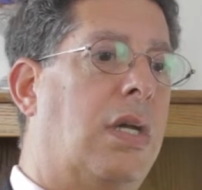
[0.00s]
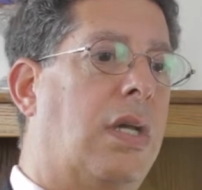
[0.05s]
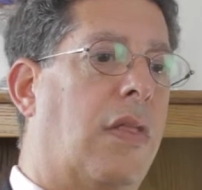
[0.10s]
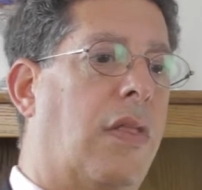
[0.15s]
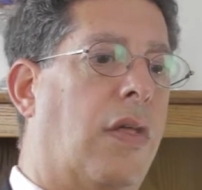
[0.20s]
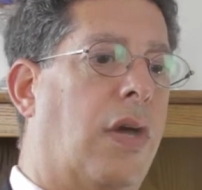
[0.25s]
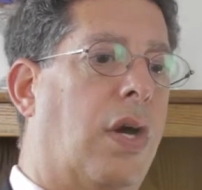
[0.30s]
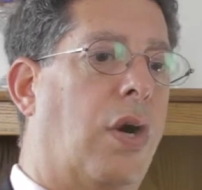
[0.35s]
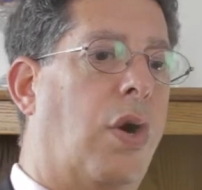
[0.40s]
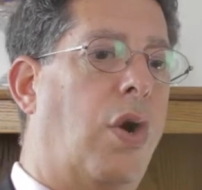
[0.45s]

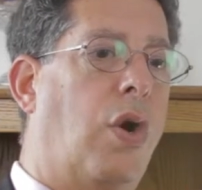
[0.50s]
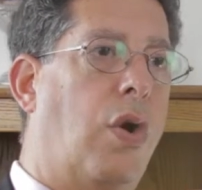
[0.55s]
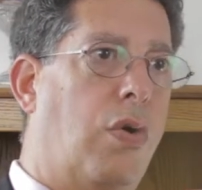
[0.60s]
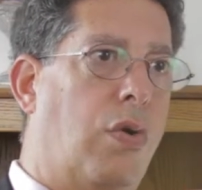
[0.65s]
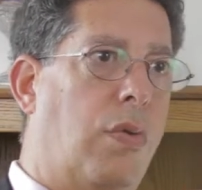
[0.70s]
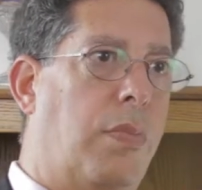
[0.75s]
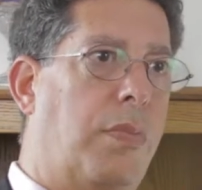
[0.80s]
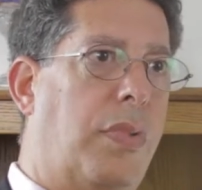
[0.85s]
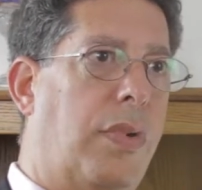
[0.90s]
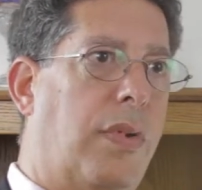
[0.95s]
the
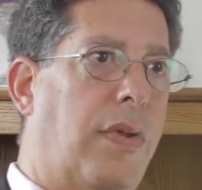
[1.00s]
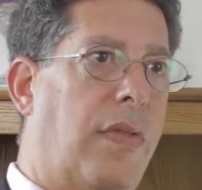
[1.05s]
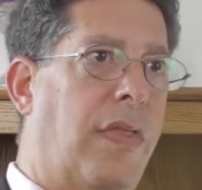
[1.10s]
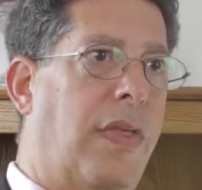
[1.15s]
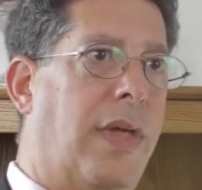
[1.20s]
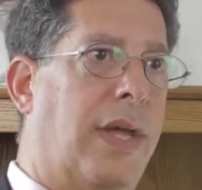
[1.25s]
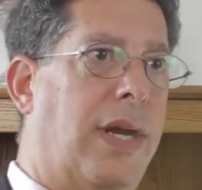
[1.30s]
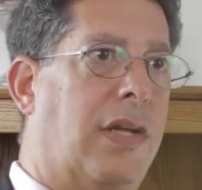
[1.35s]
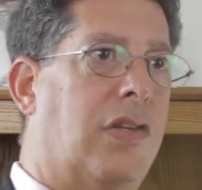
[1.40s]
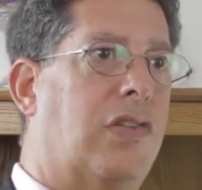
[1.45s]
hope
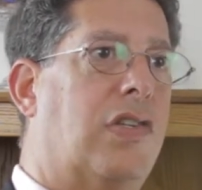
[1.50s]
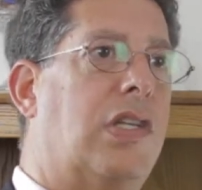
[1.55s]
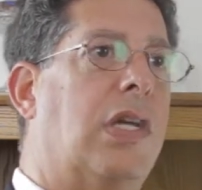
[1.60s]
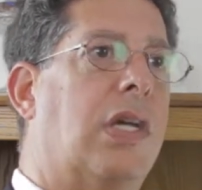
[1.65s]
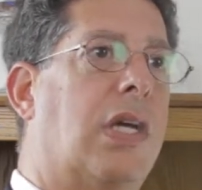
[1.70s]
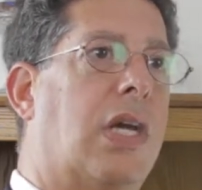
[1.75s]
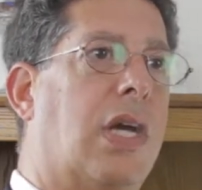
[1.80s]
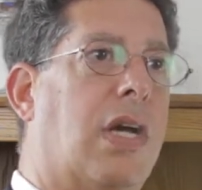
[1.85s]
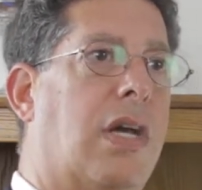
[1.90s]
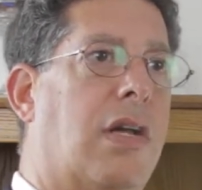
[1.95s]
that as the
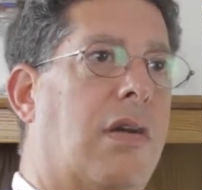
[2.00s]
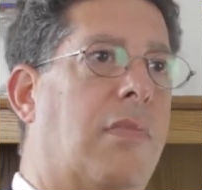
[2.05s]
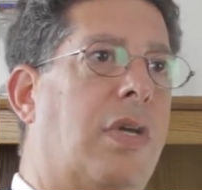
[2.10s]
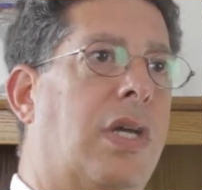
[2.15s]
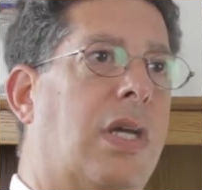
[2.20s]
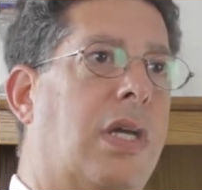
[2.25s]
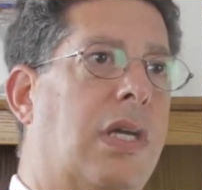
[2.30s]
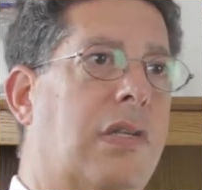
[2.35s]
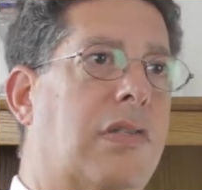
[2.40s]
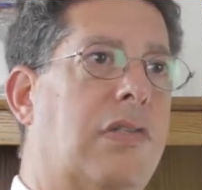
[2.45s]

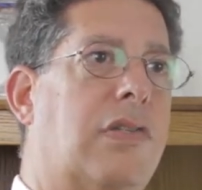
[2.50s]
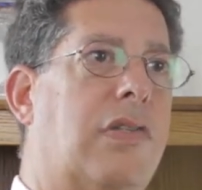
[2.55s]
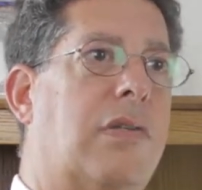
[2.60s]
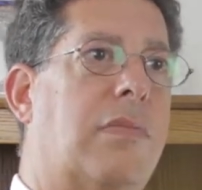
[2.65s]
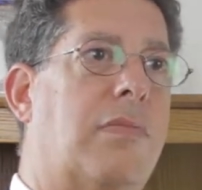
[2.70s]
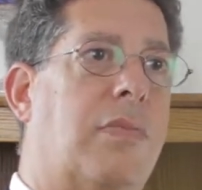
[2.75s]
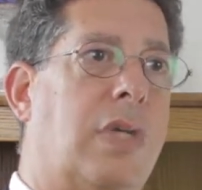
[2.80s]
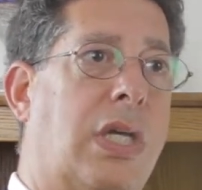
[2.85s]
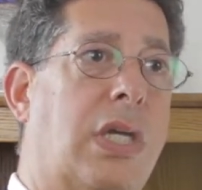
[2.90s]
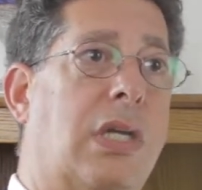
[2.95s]
economy begins,
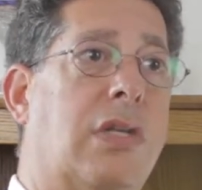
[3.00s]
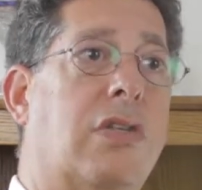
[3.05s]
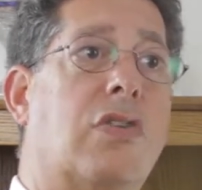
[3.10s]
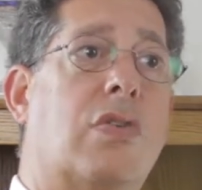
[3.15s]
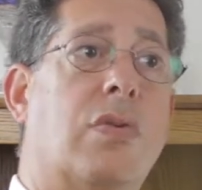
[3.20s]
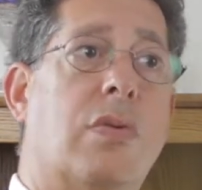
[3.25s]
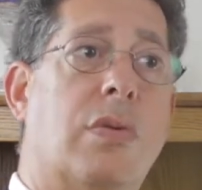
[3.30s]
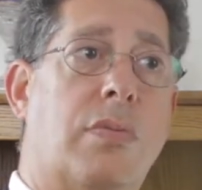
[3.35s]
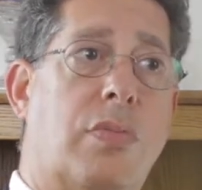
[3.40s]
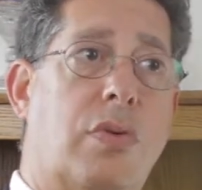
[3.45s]
begins
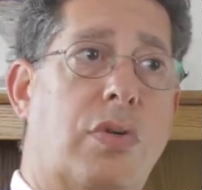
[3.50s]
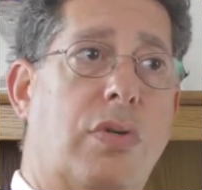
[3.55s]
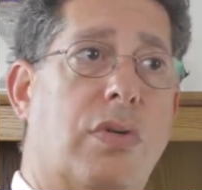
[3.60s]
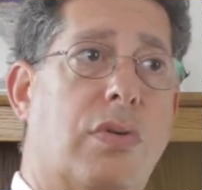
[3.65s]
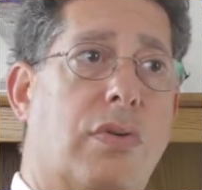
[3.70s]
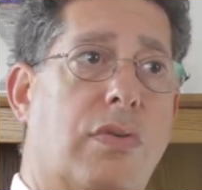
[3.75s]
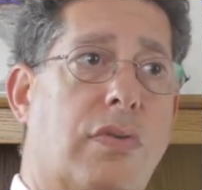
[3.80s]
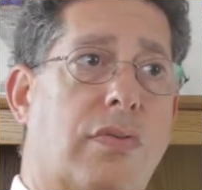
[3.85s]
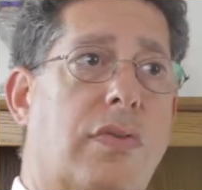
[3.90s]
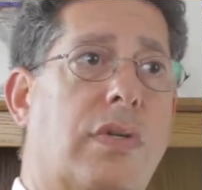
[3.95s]
to
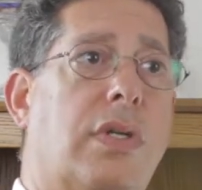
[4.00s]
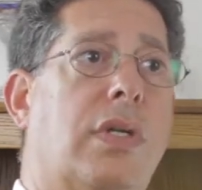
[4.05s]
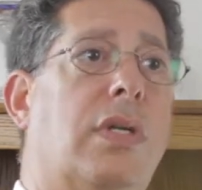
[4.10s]
improve,